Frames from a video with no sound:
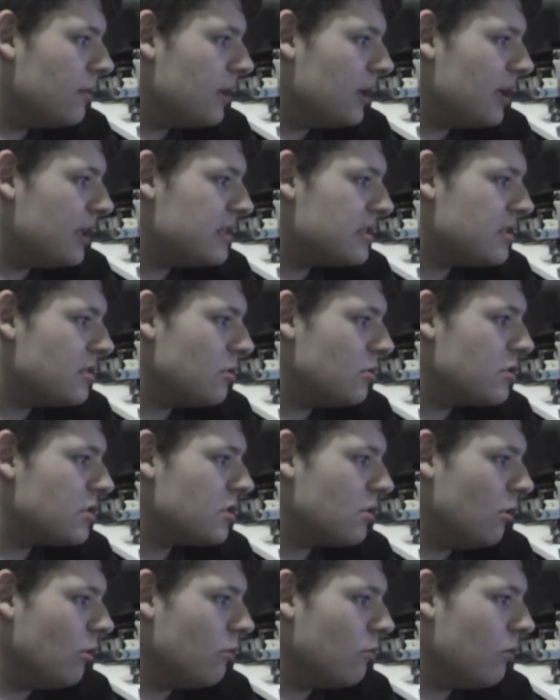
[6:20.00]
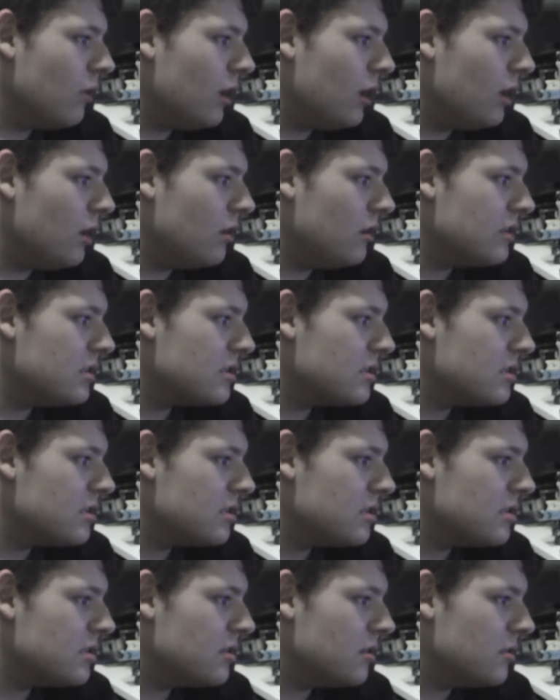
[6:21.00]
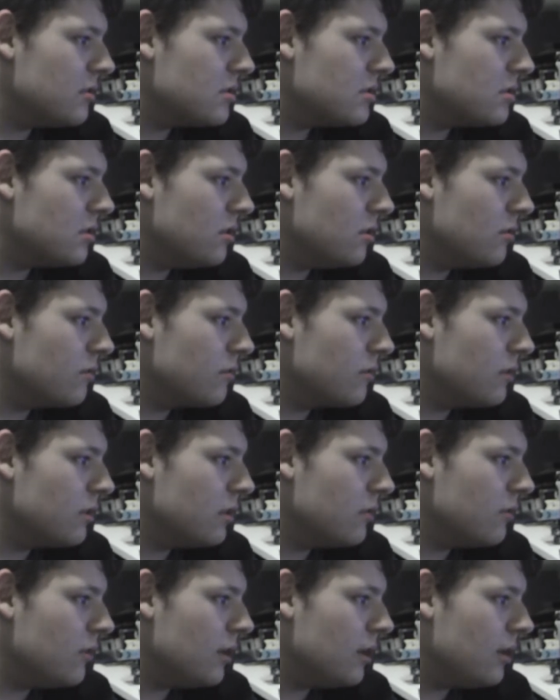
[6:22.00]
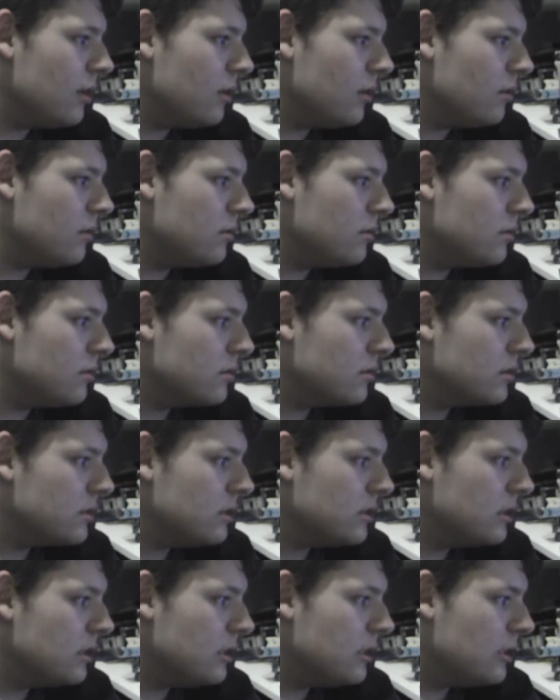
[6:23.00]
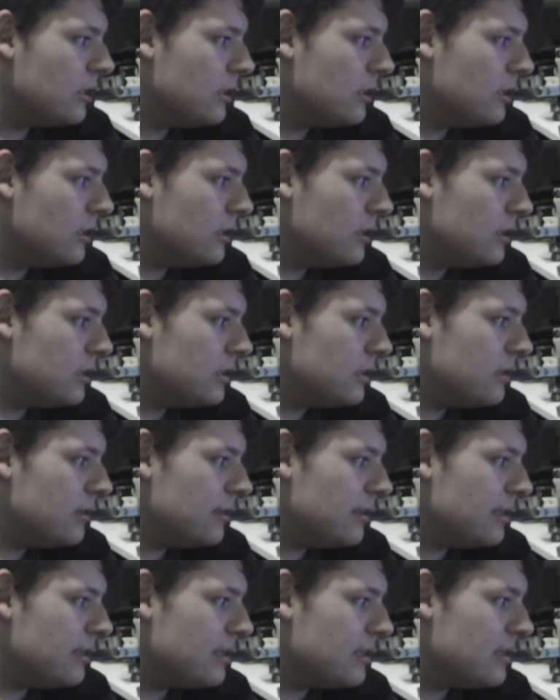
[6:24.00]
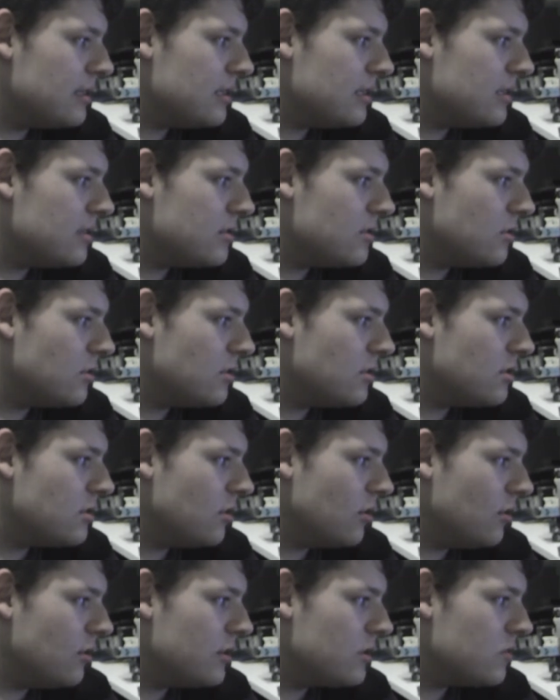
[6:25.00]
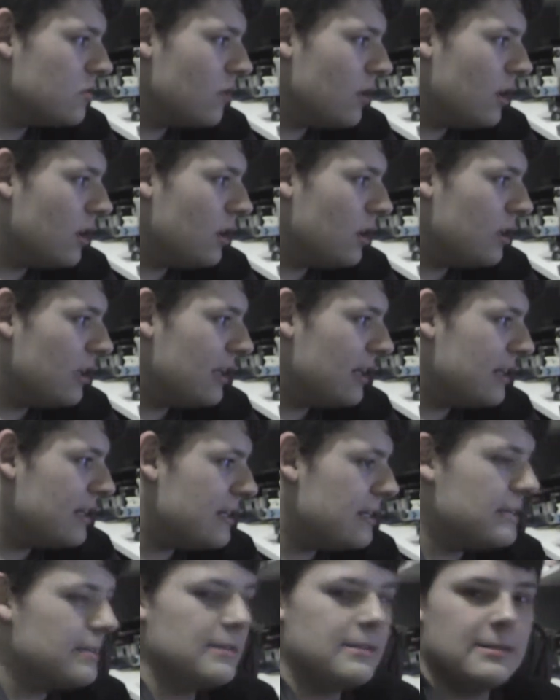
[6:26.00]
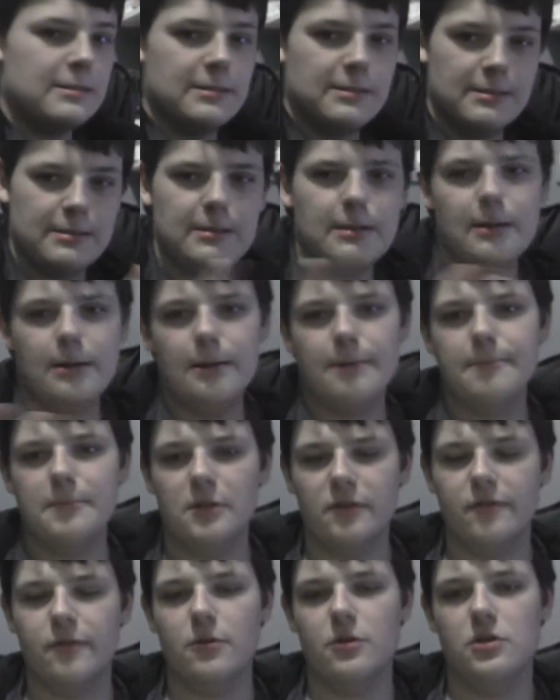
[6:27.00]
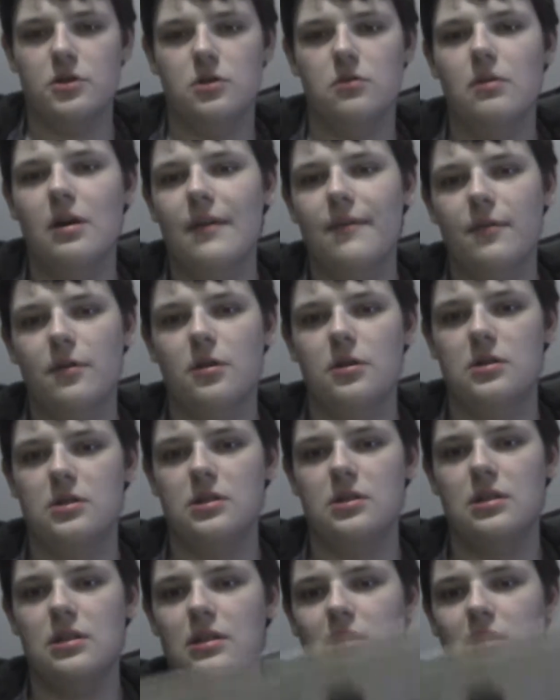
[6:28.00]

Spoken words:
But it still sold well. It still sold really well. It didn't sold as well as their first two efforts.